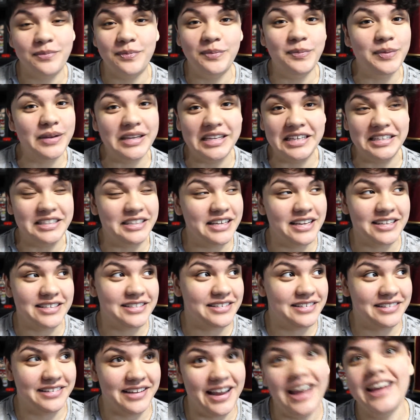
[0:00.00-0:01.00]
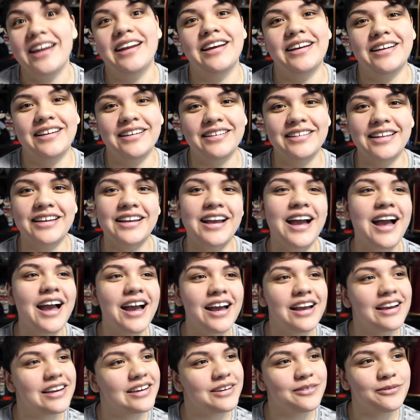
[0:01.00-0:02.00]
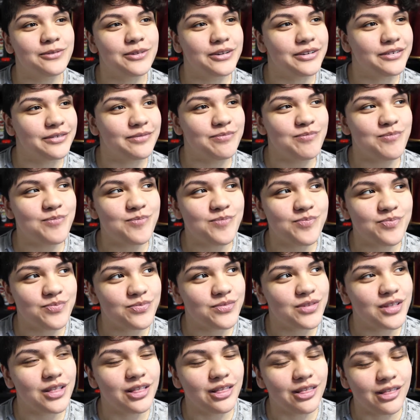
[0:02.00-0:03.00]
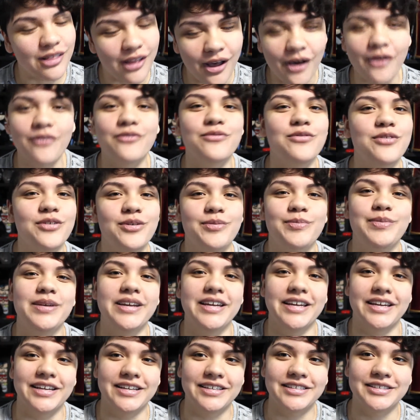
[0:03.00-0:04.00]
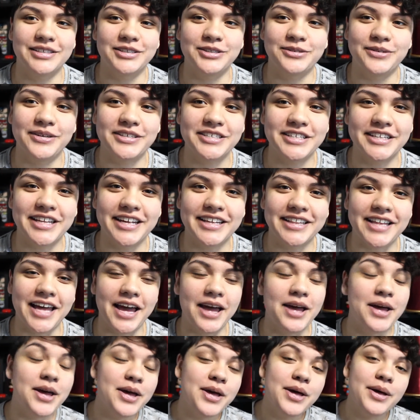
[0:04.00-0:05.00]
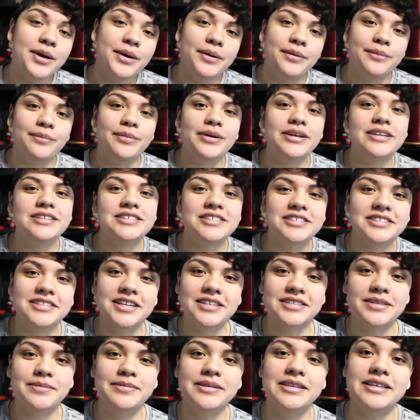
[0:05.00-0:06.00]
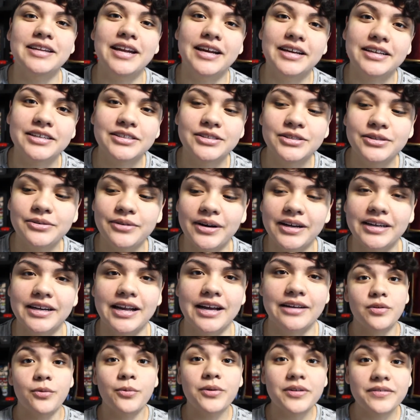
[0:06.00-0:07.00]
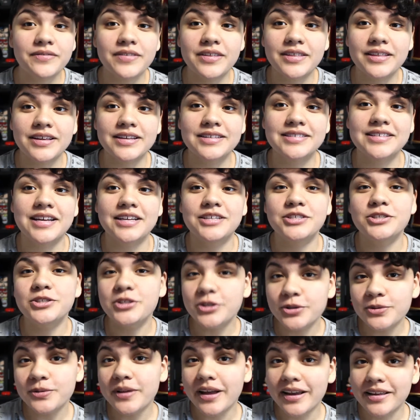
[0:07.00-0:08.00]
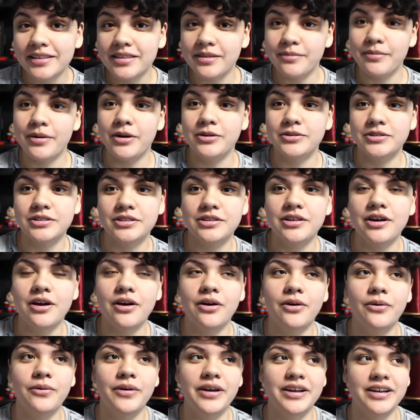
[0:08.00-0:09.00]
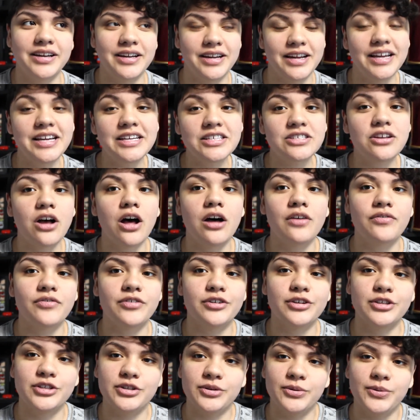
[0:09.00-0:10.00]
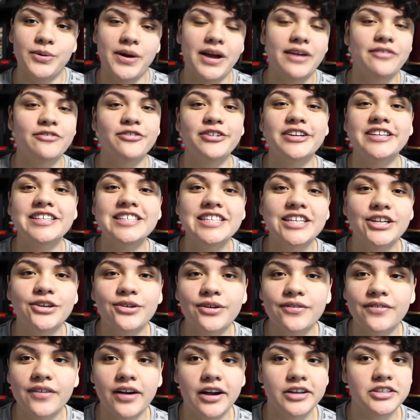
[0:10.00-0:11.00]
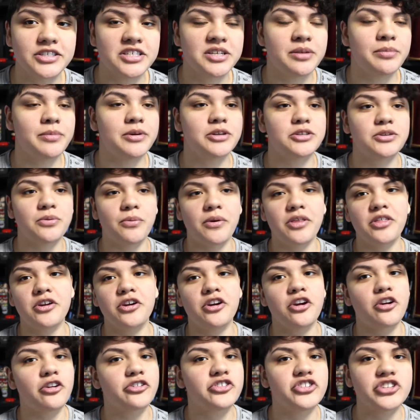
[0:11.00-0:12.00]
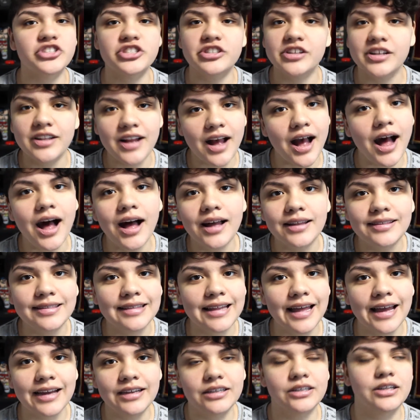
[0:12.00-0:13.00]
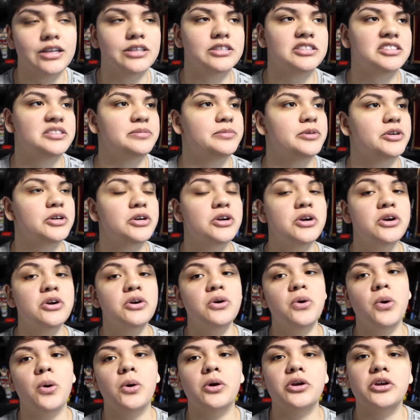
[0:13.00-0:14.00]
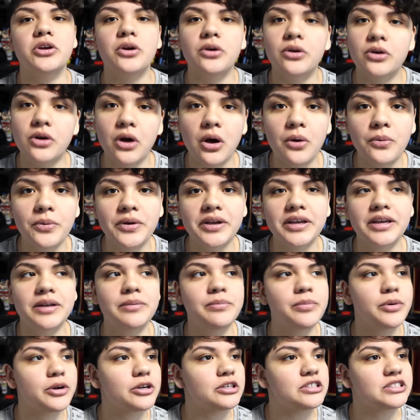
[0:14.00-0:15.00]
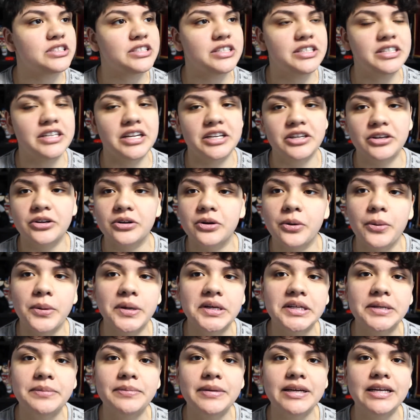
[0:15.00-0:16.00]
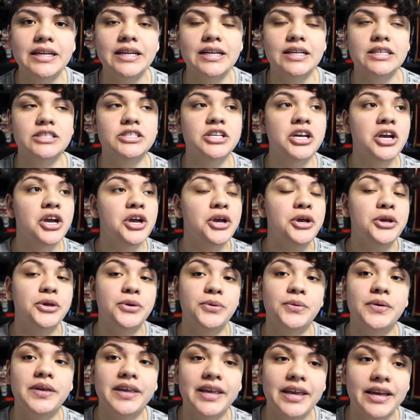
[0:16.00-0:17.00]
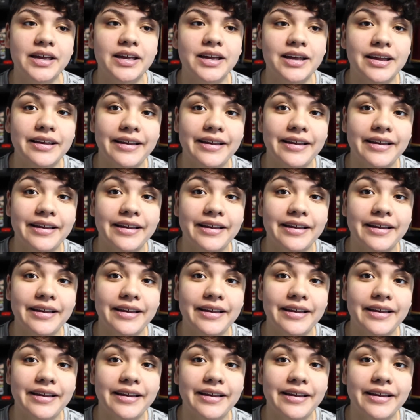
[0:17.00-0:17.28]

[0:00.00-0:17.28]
be ecstatic. Like, I would love being in a situation like that. But it's just not something that I can do right now. One of the things I do like the most though, and it is offered to every tier of customers, whether you're just an online customer or you're going in person and you're going to meetings, you get